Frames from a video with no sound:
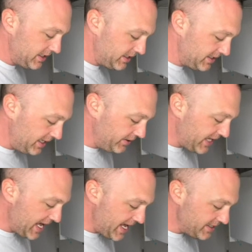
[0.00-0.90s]
Little
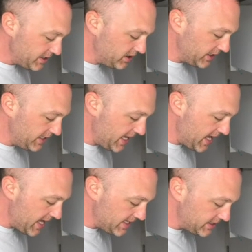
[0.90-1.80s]
dice is looking
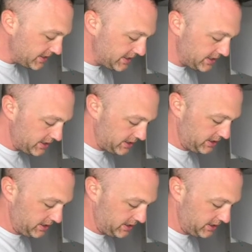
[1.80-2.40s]
nice.